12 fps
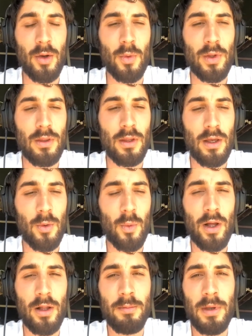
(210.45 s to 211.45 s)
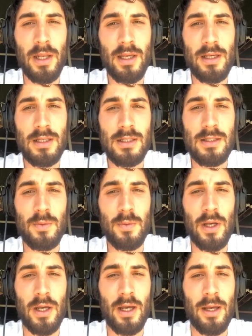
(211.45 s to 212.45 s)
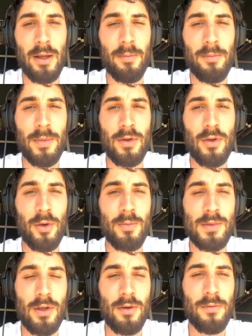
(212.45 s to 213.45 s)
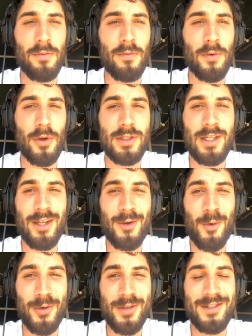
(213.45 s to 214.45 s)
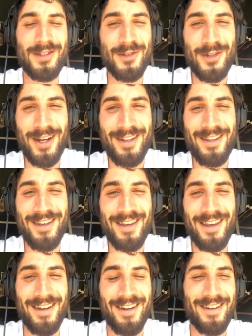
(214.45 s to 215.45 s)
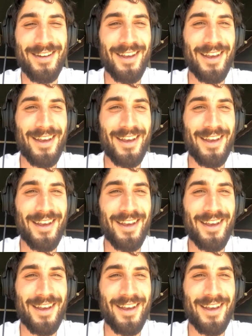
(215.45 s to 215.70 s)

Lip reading: with wild medics in terms of first aid courses instructing and